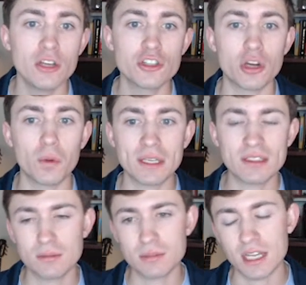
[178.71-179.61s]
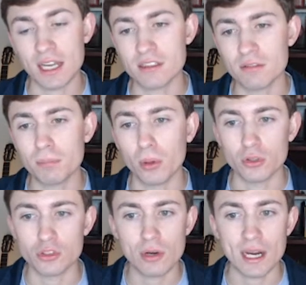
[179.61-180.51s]
showing some signs of
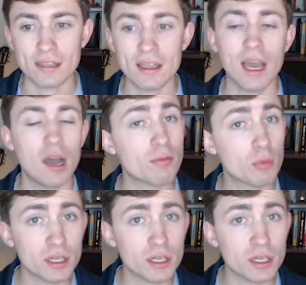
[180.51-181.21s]
bullish strength. However, we